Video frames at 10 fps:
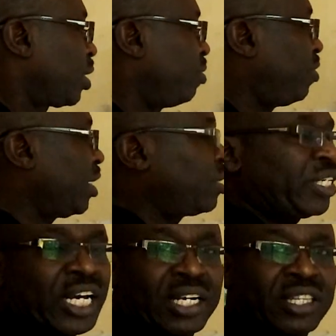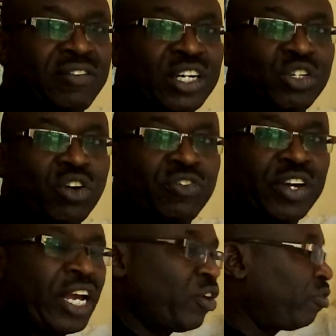If I take the version of
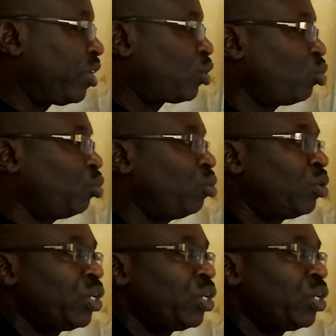N over 2,